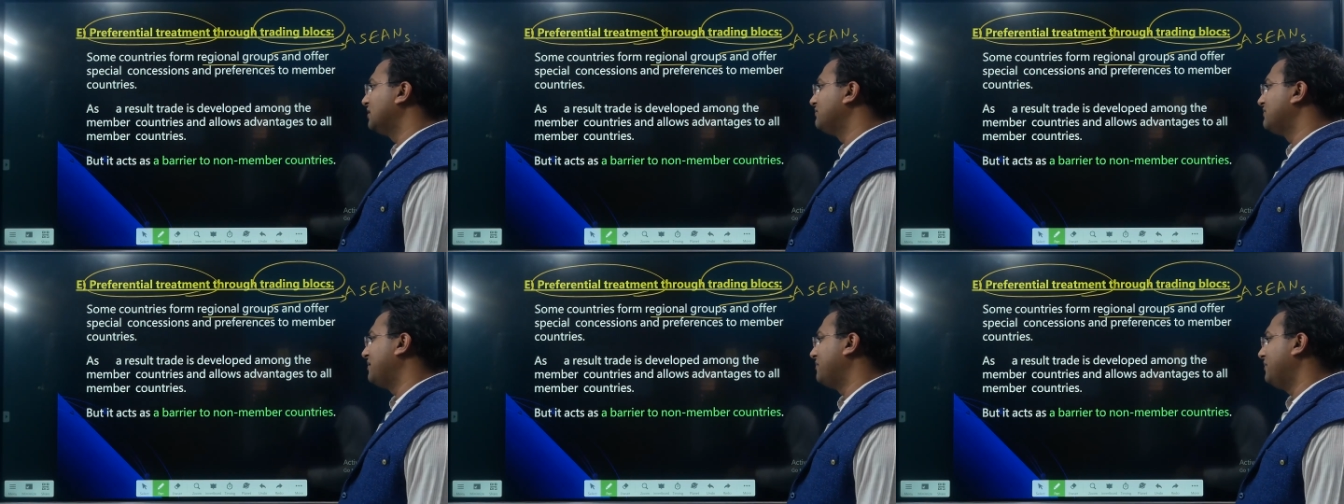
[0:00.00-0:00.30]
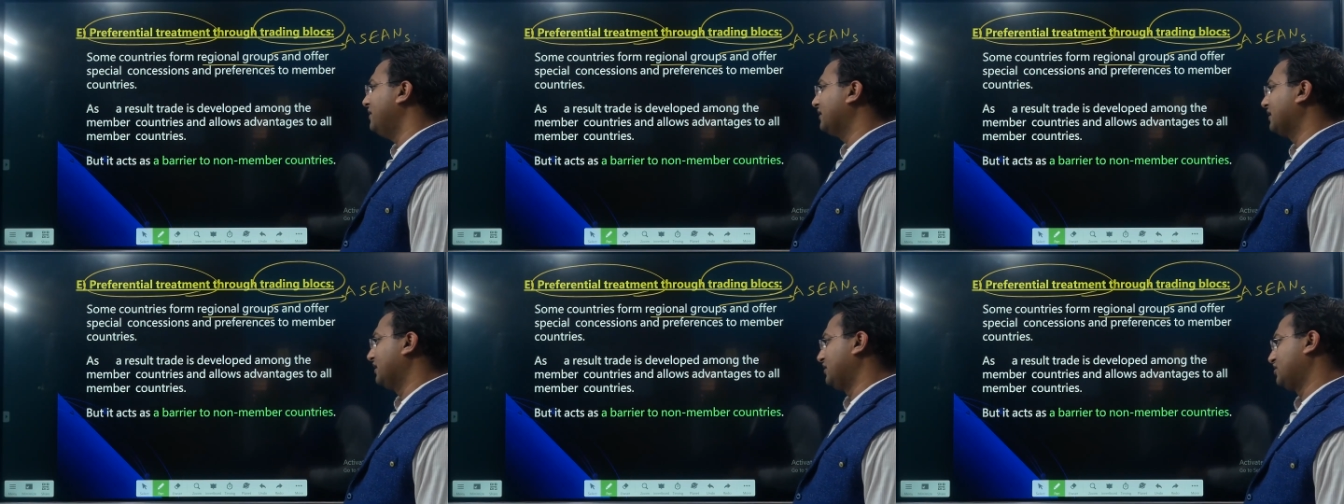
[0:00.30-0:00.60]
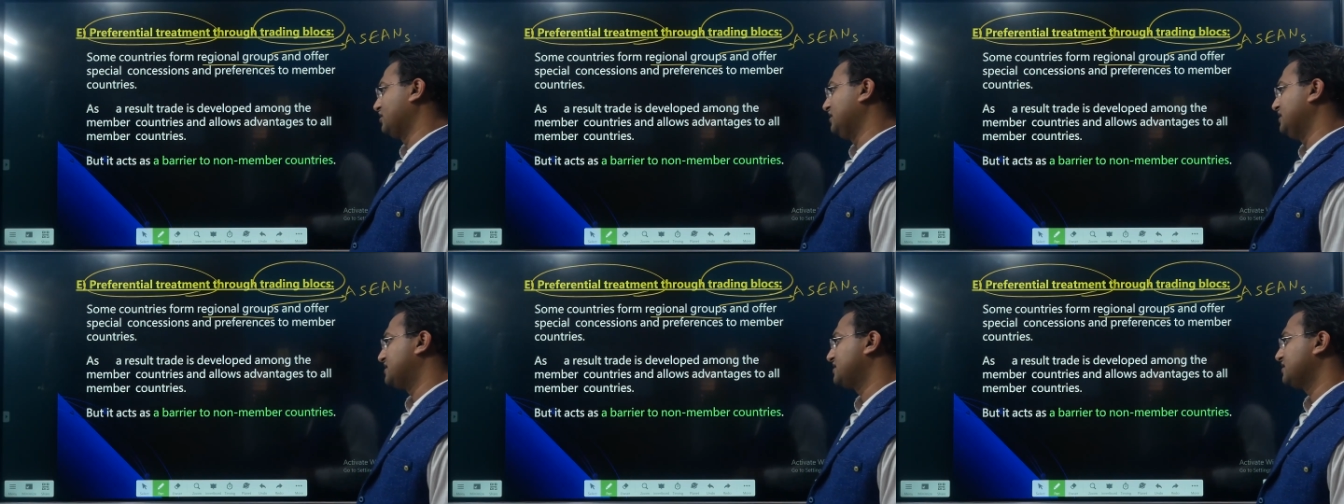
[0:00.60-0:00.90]
all the member
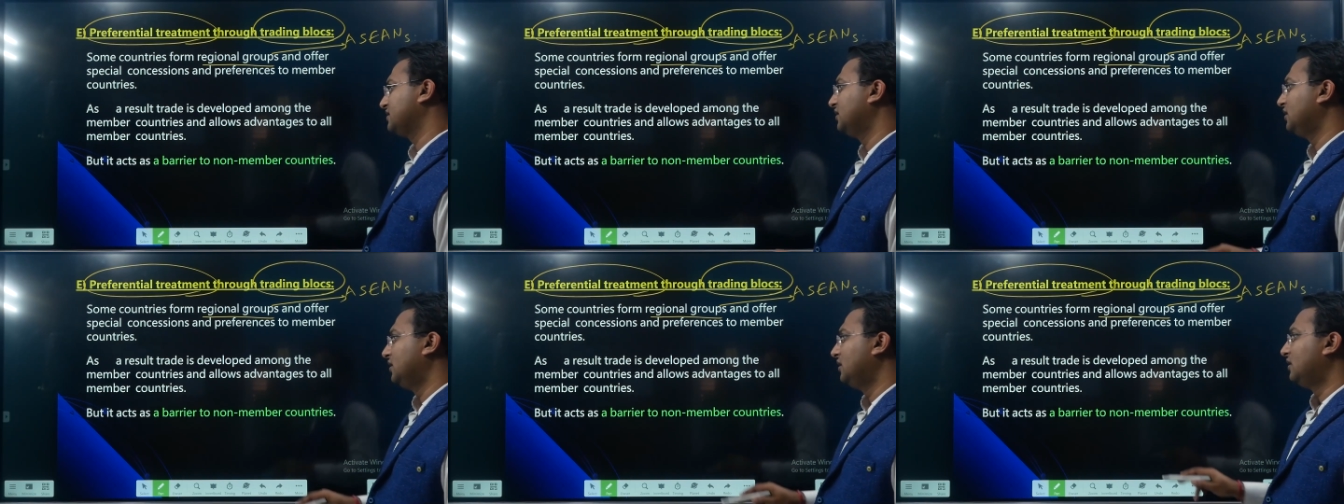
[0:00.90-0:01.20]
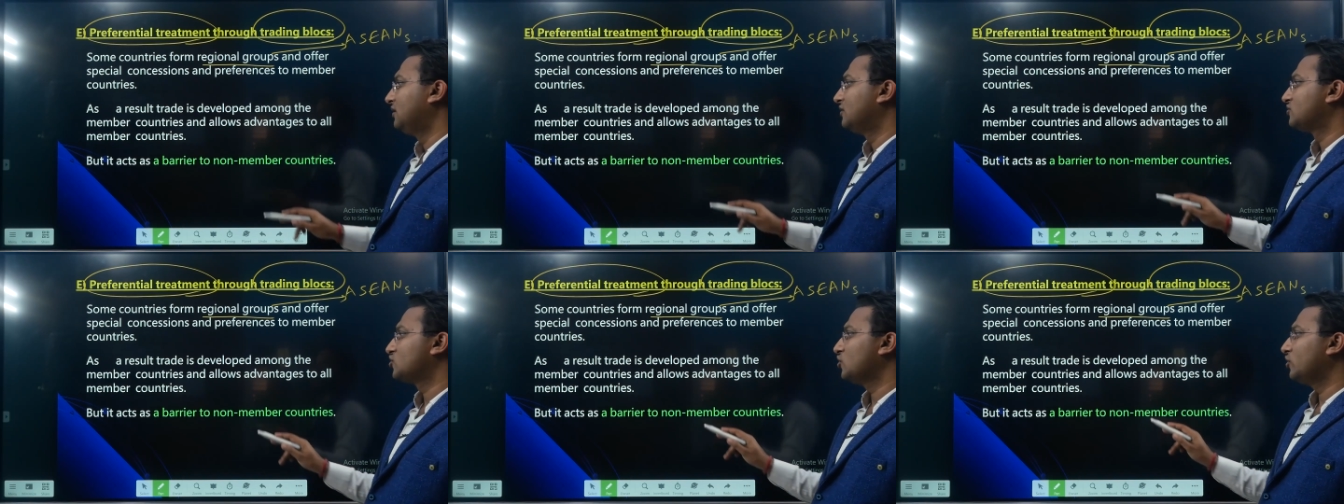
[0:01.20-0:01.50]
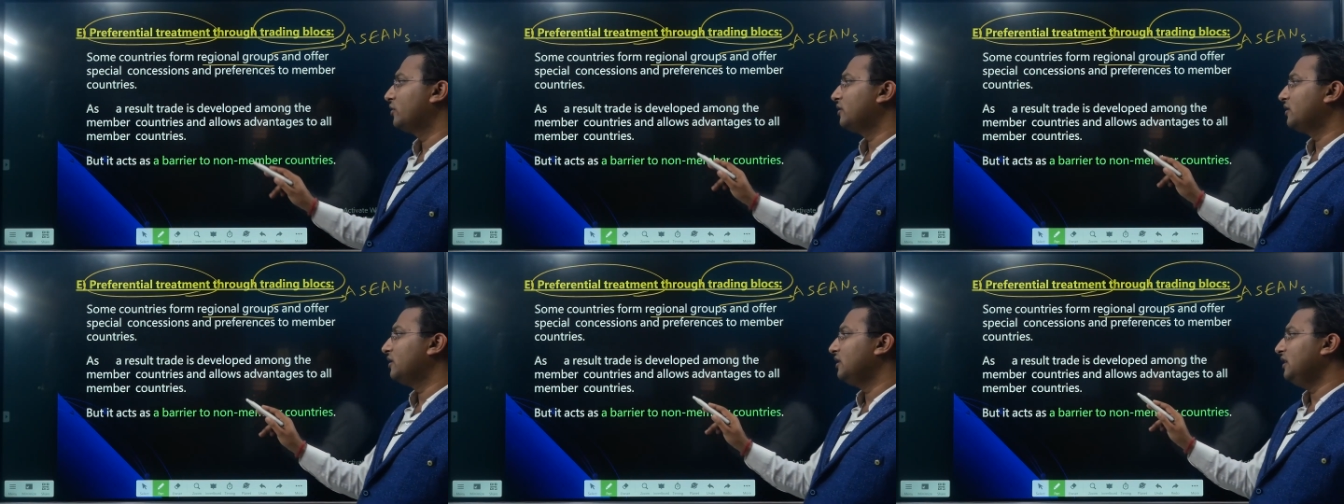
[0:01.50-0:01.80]
countries.
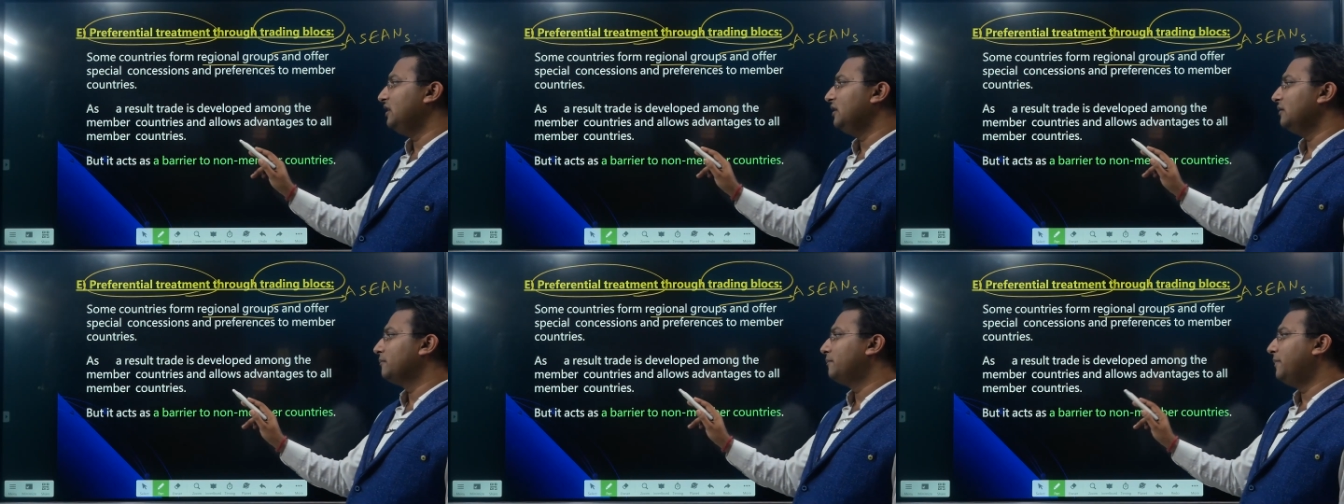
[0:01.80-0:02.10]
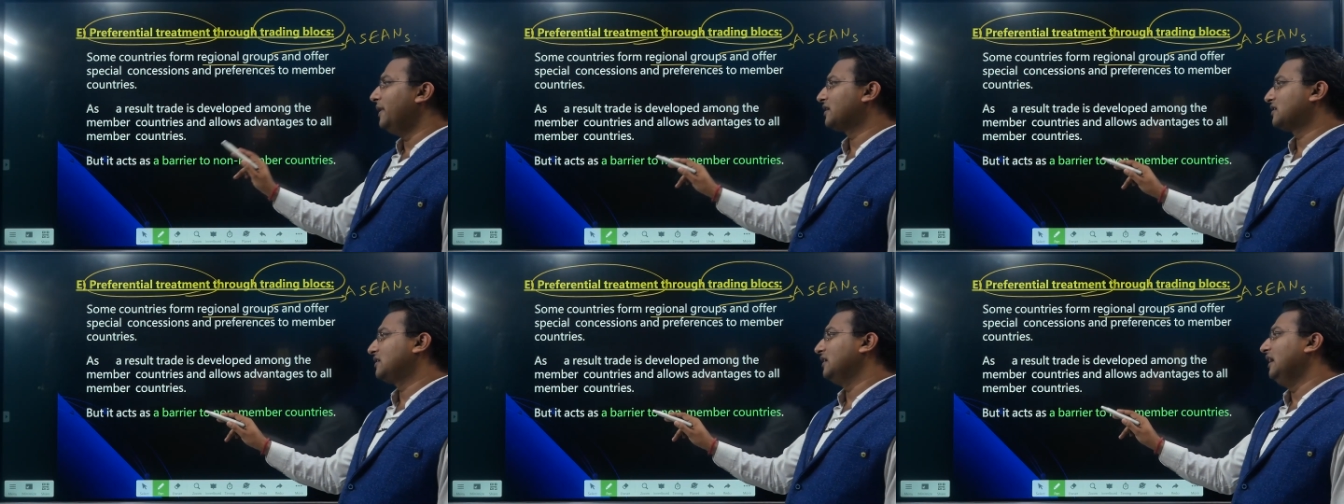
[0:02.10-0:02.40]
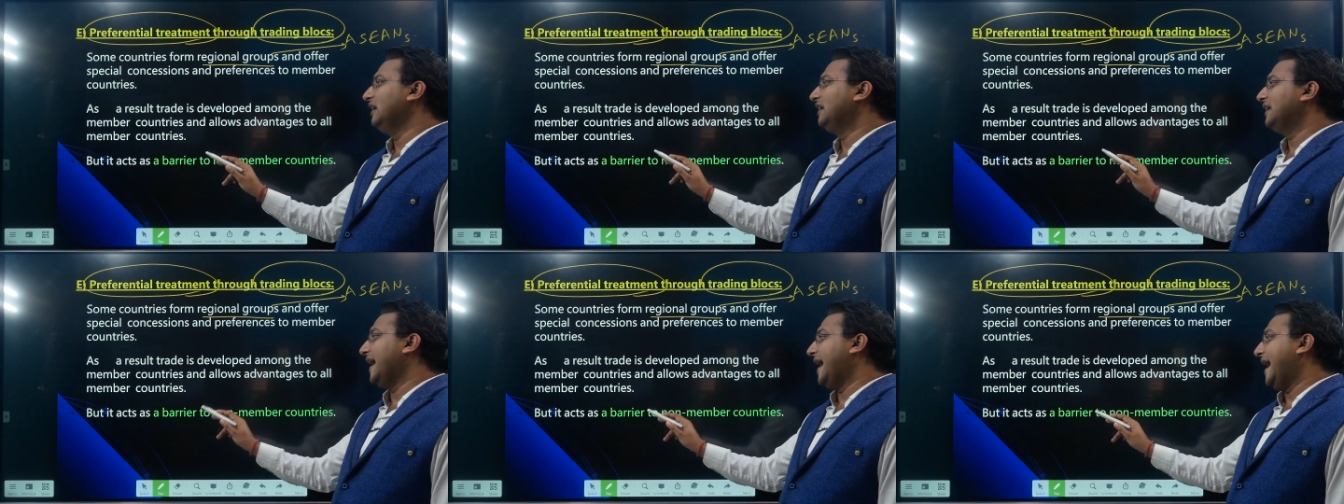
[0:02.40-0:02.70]
So,
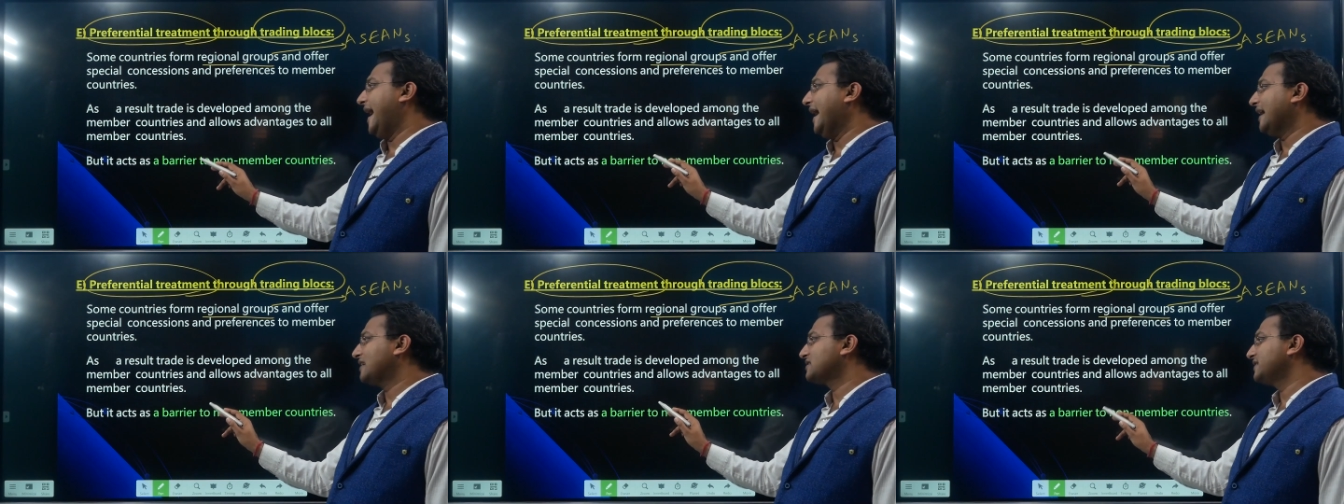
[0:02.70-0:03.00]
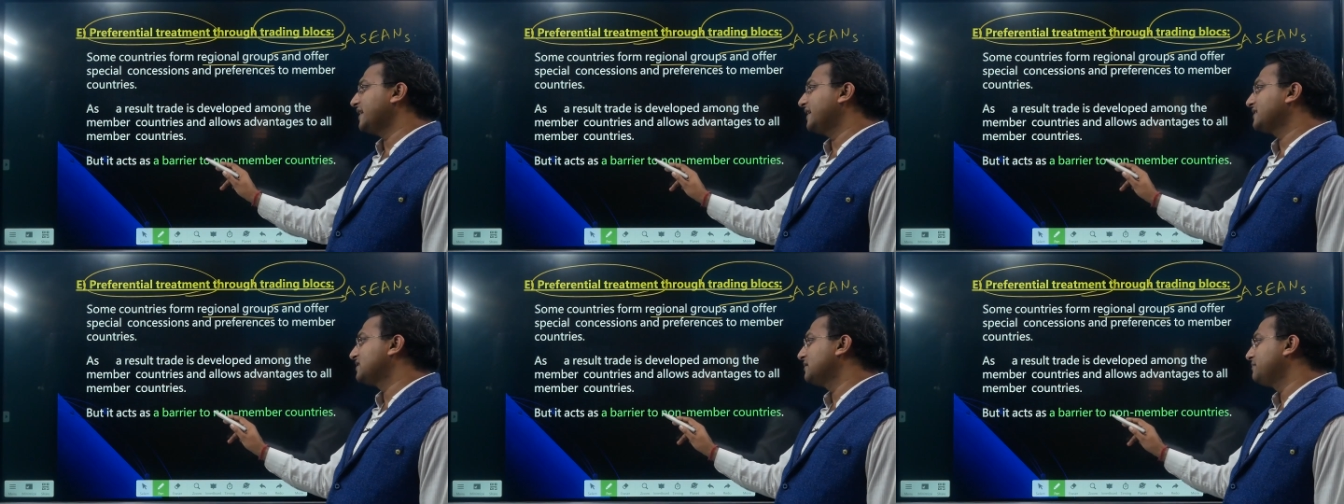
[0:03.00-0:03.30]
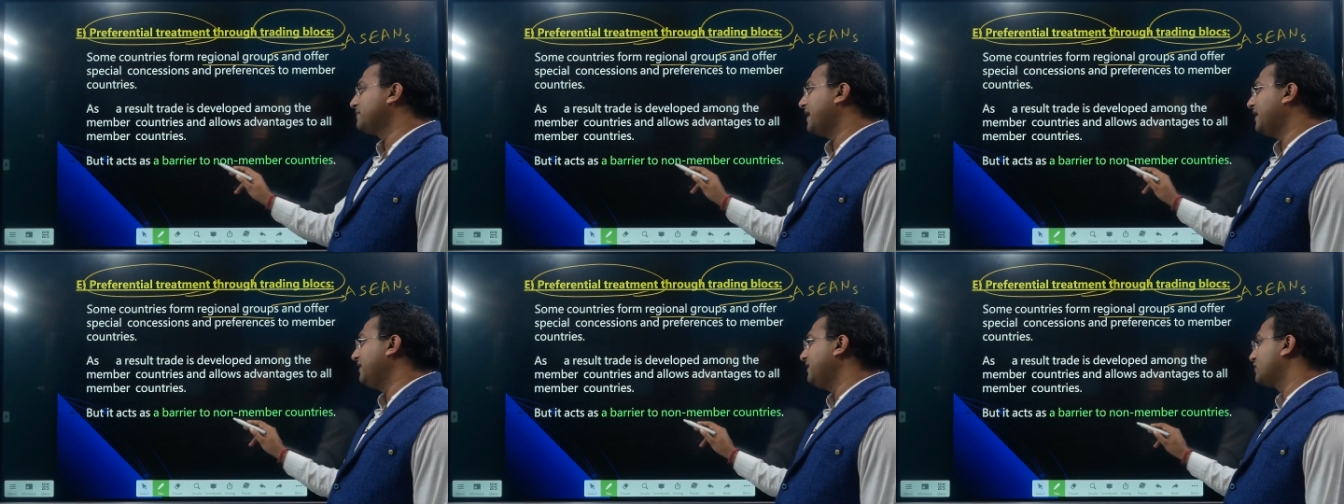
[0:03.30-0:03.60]
but it acts as
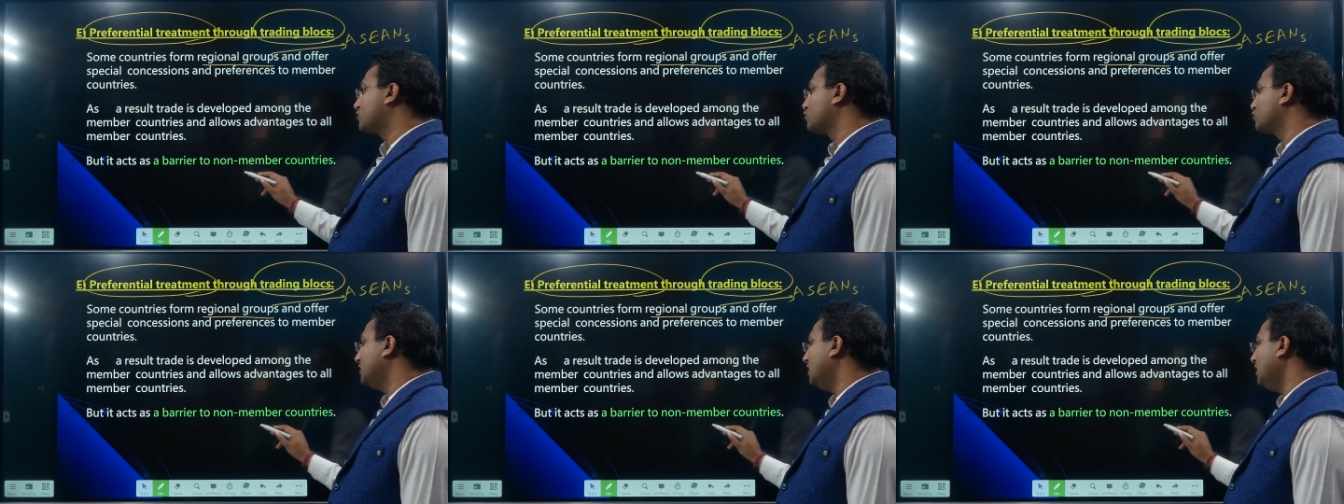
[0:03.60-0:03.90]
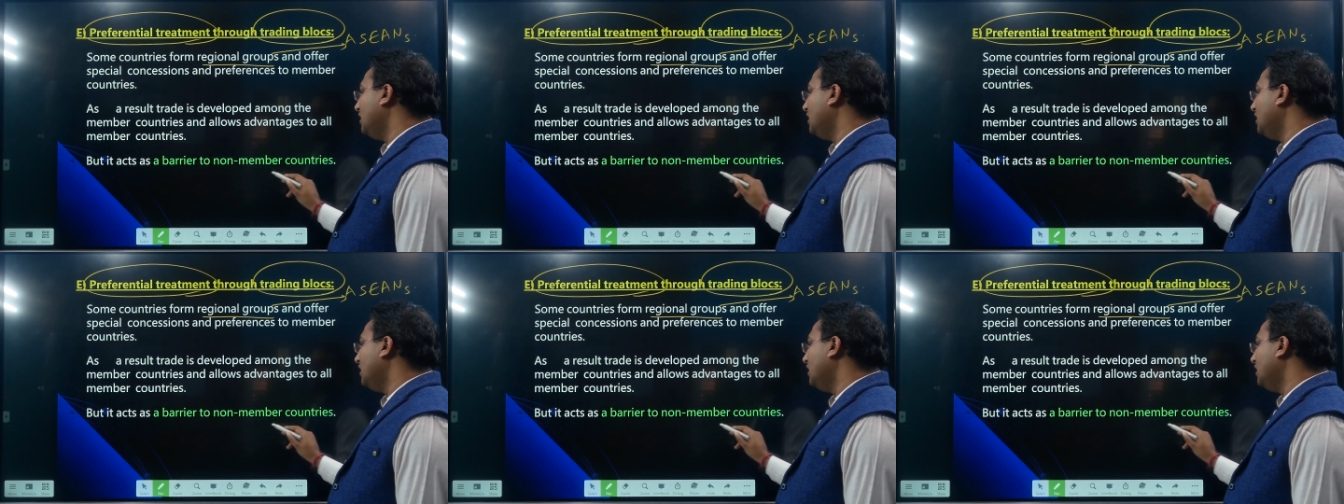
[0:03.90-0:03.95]
a barrier to